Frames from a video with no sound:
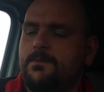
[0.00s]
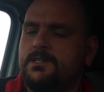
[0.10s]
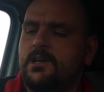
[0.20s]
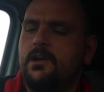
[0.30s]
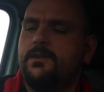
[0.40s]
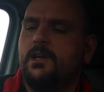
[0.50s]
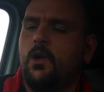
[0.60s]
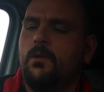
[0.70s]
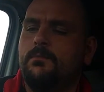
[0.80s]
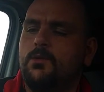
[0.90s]
Certainly a
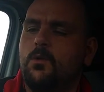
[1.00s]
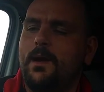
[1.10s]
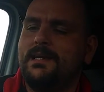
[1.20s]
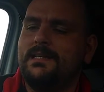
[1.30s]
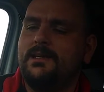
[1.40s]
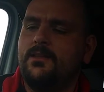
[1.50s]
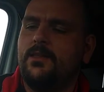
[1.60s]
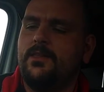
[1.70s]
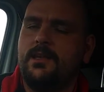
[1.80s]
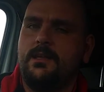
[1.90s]
lot more weighty
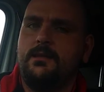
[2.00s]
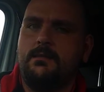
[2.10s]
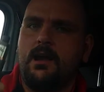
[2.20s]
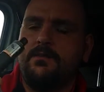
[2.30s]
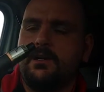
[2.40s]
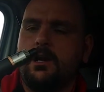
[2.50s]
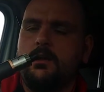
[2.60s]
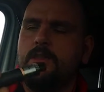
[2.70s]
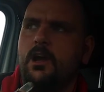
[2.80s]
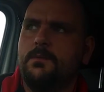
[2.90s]
than the other
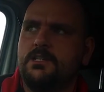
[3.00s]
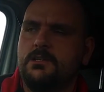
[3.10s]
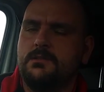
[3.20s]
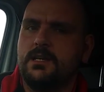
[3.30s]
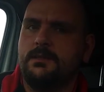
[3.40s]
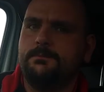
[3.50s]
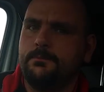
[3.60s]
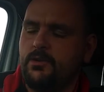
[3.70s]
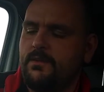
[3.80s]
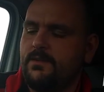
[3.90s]
clone that I was using
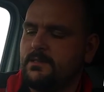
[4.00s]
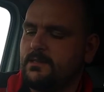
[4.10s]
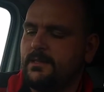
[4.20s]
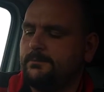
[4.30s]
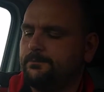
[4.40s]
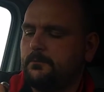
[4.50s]
previously.